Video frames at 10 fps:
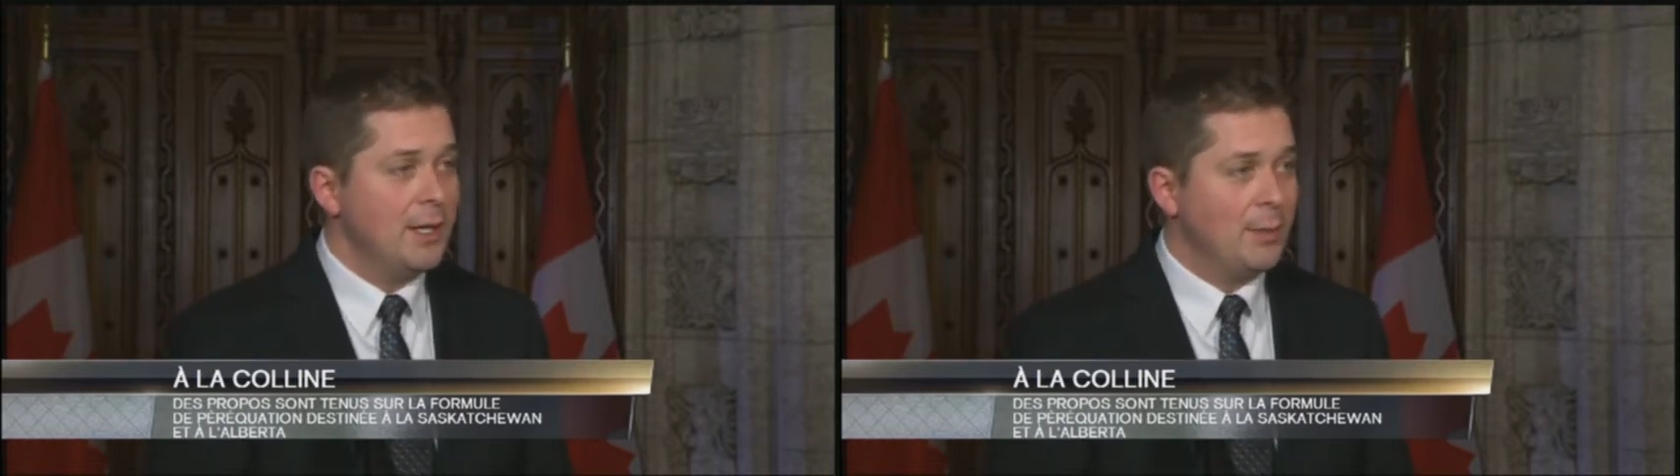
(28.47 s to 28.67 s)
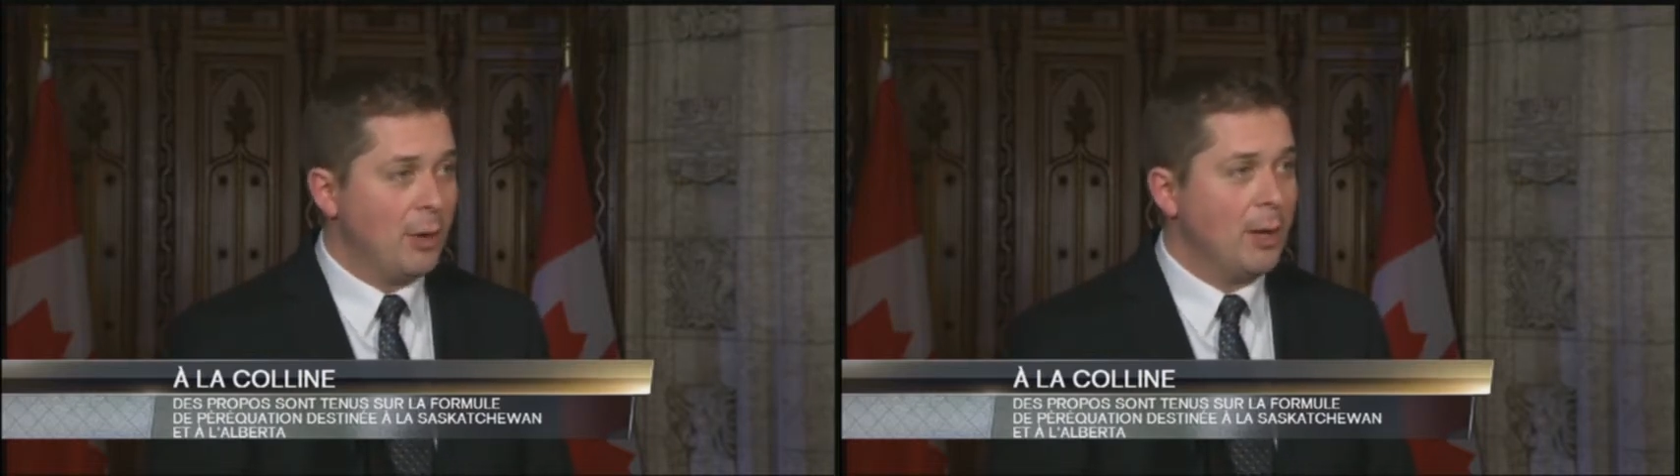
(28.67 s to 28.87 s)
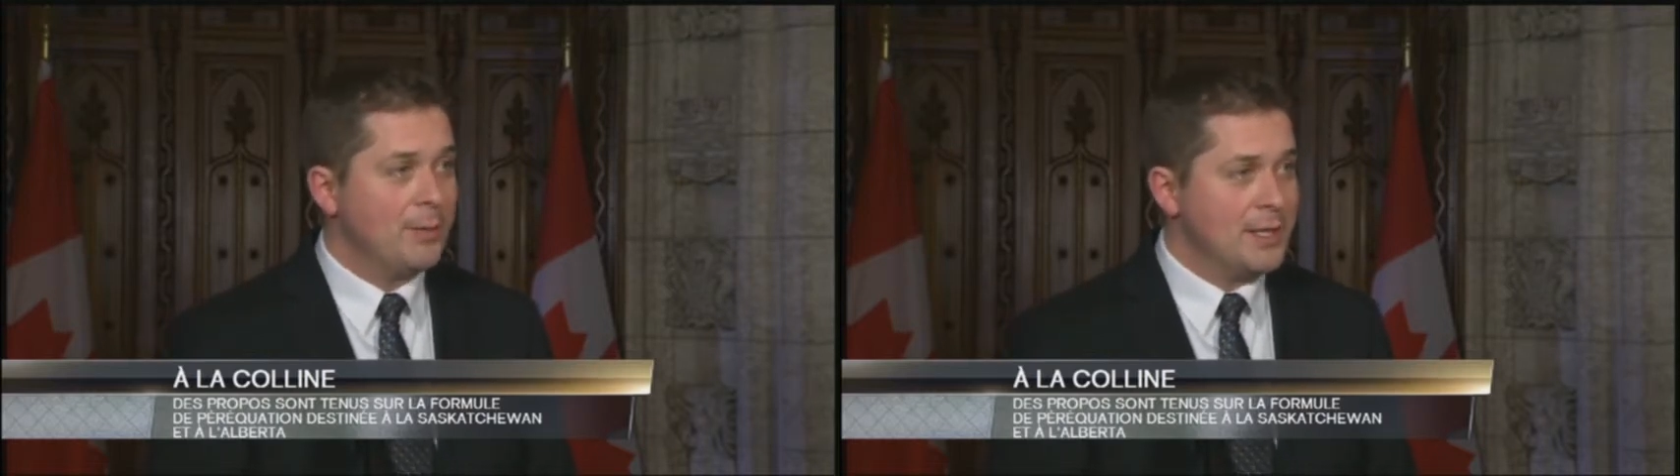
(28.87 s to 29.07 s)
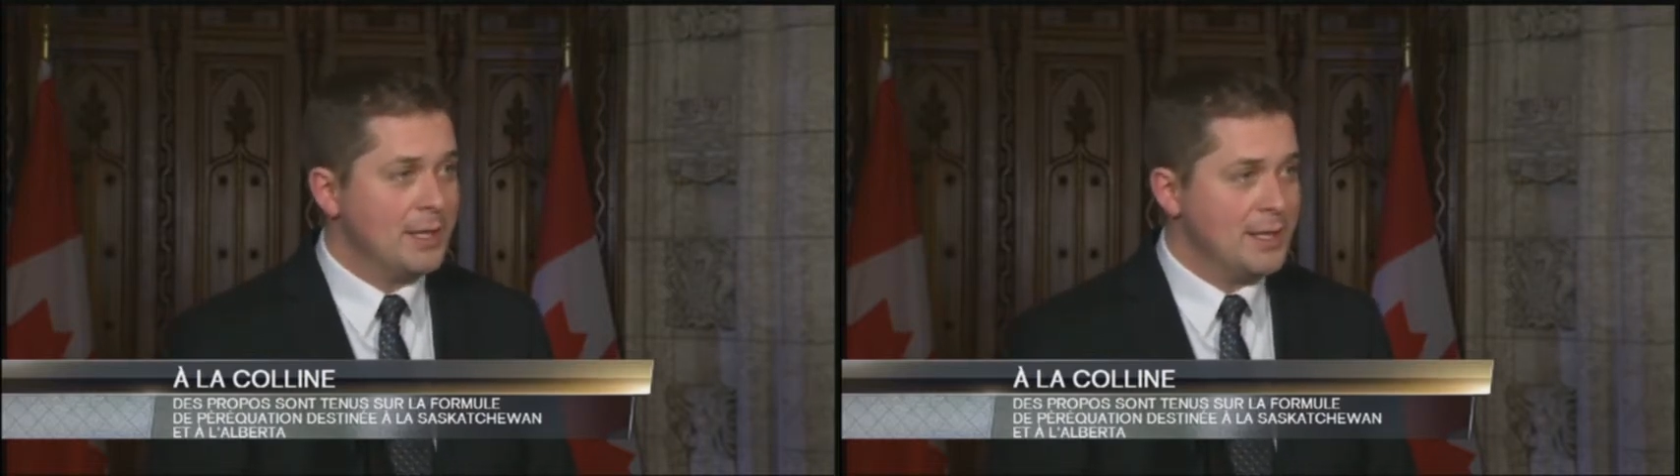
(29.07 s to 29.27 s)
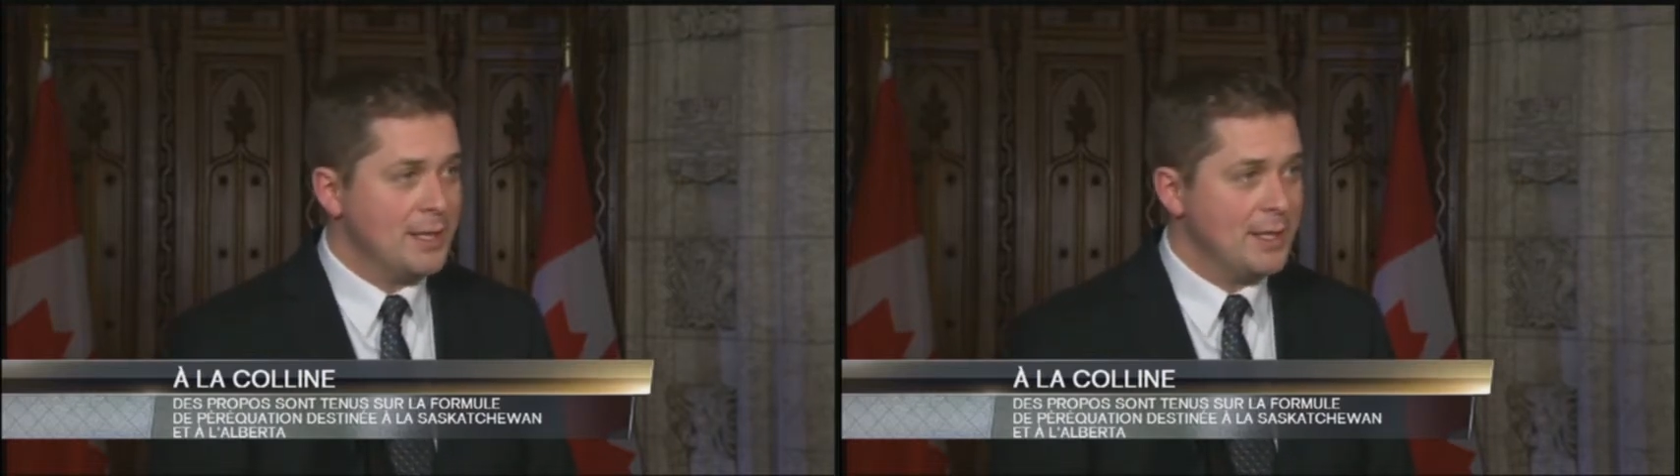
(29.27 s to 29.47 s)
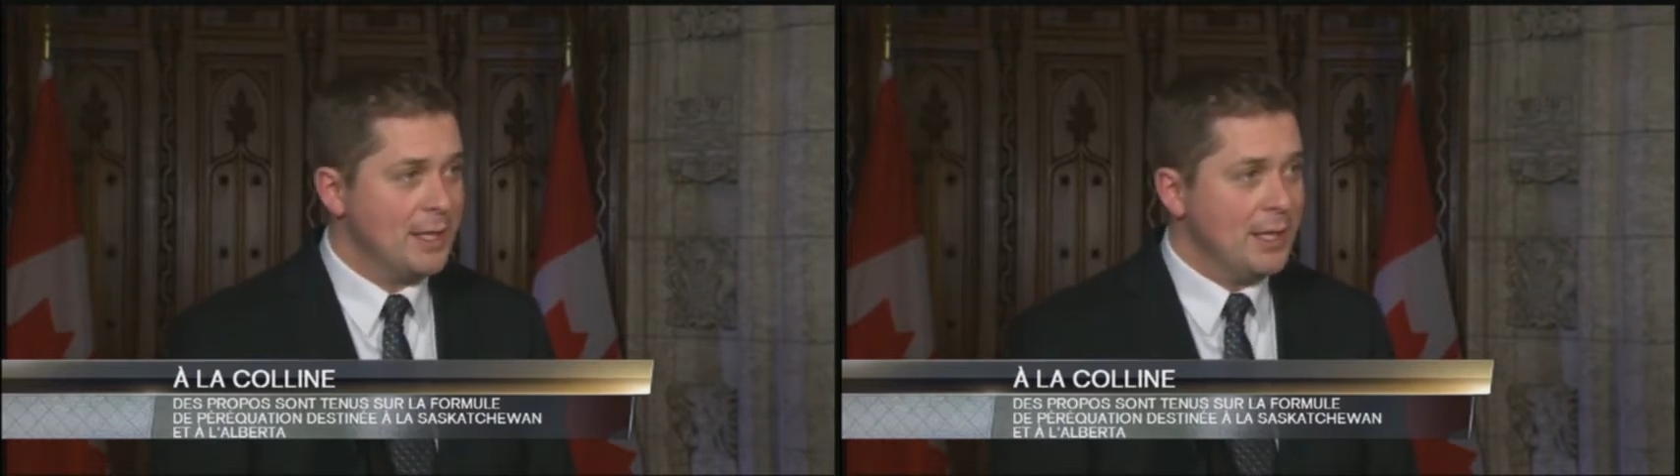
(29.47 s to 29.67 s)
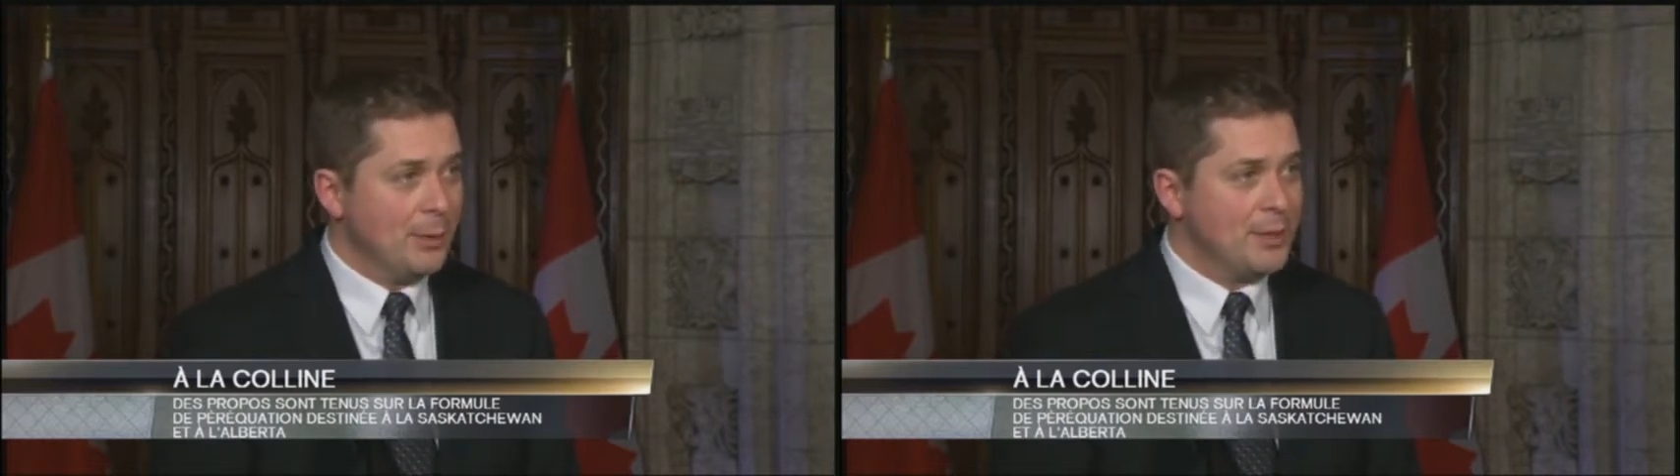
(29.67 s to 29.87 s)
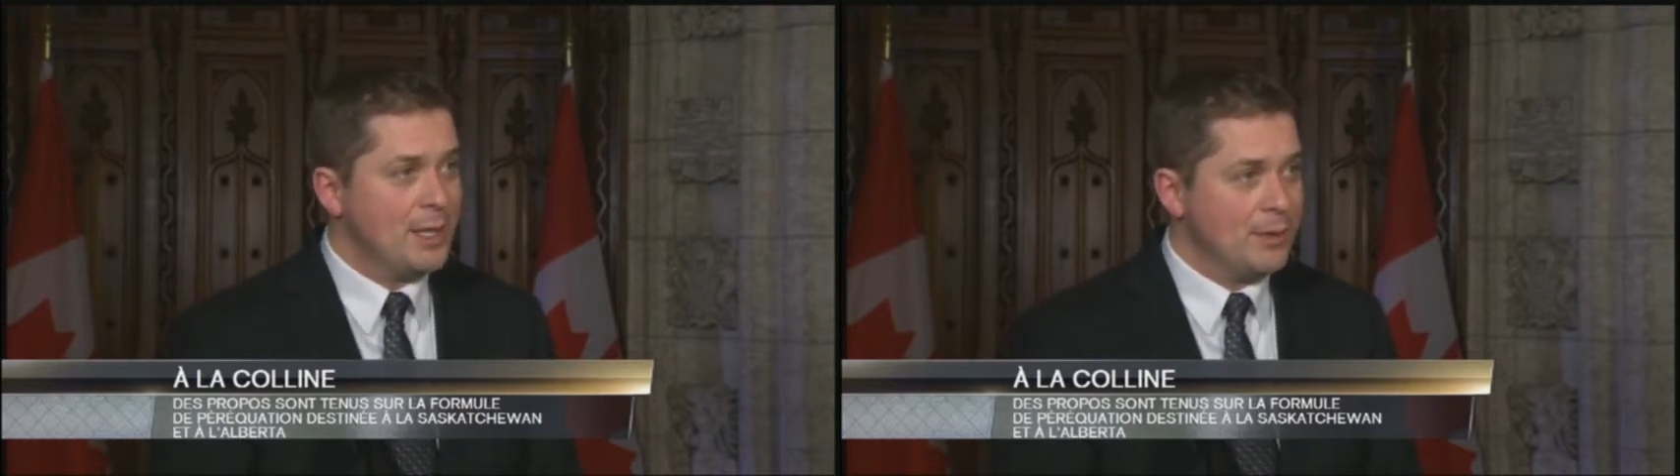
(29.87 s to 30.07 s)
the problems that exist in the
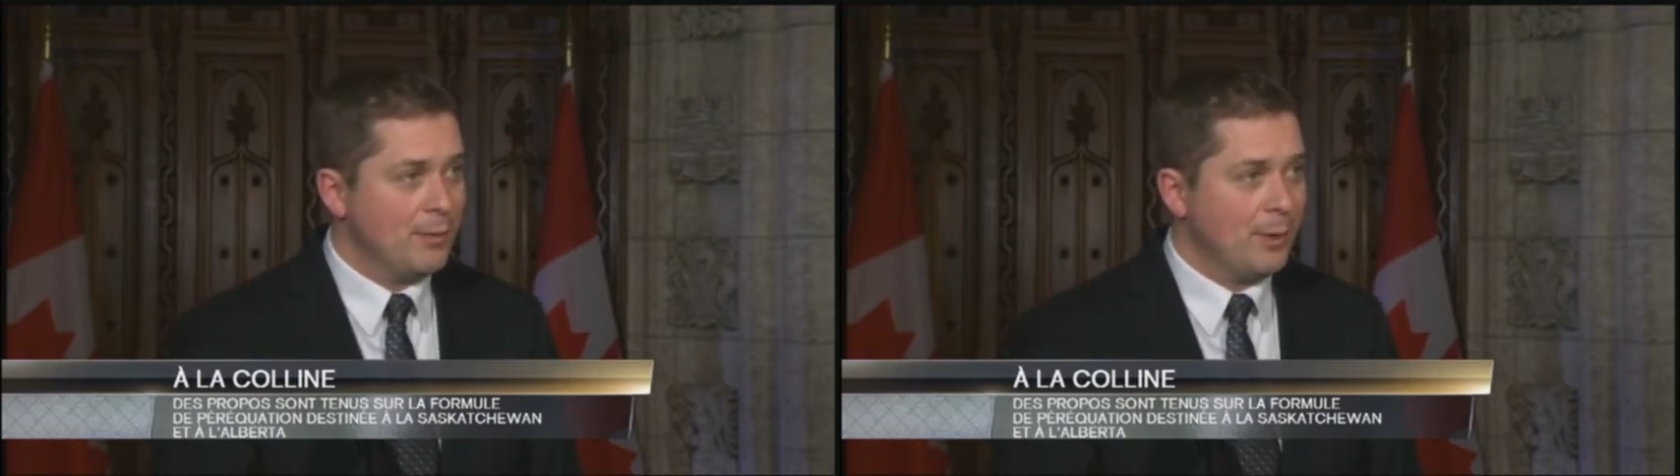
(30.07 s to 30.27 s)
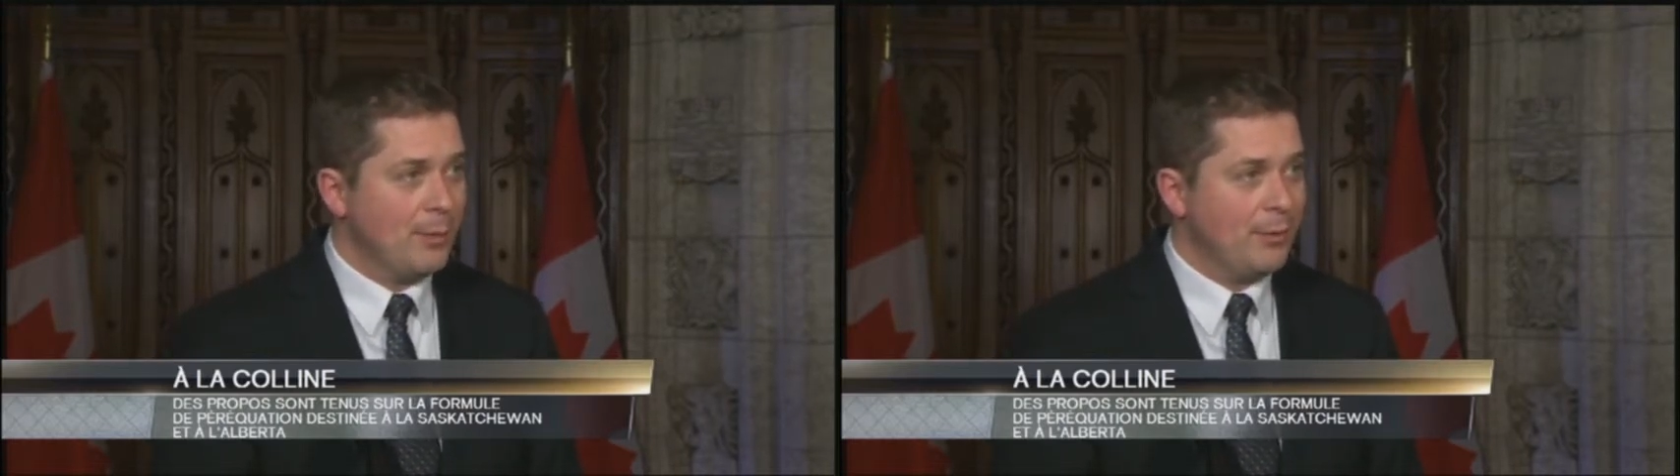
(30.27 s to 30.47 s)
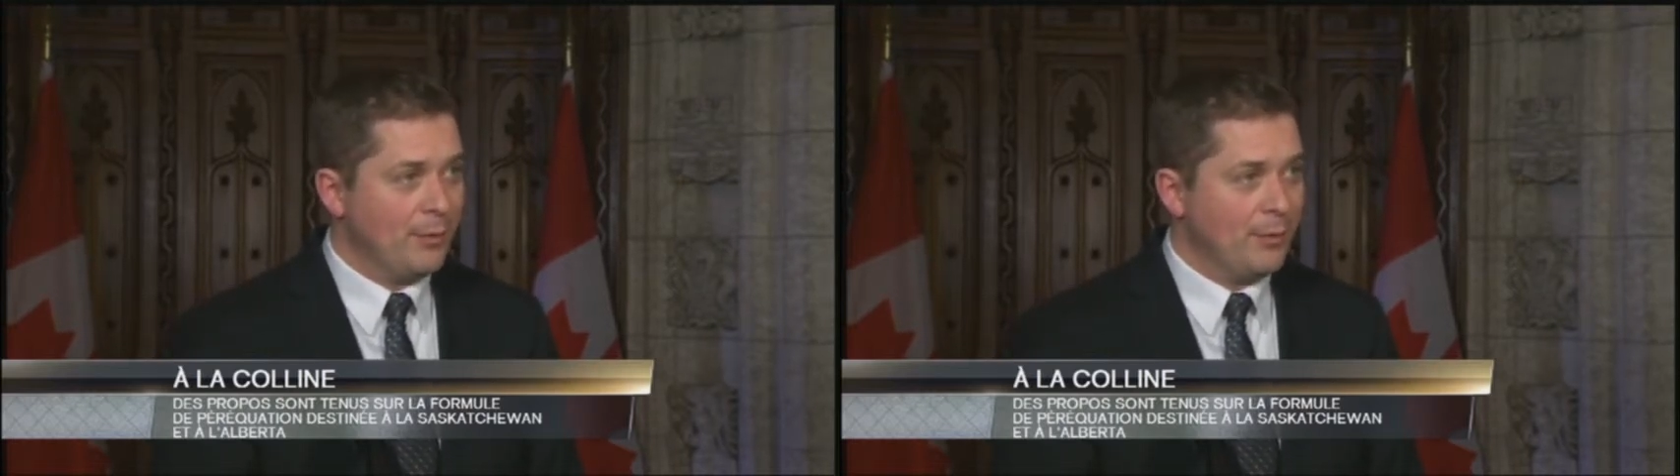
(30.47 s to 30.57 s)
equalization formula